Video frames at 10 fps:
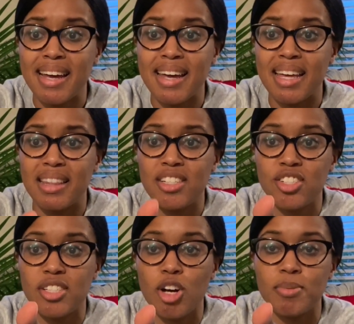and this
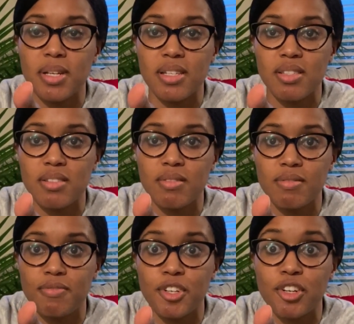just helps us
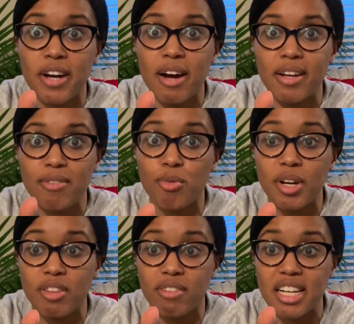figure out if we're
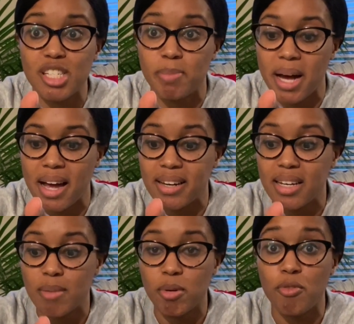in the right spot
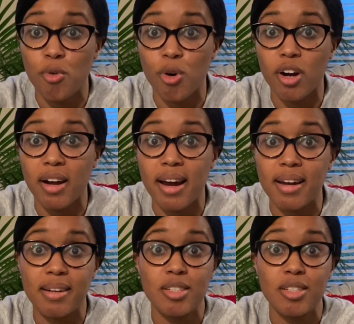before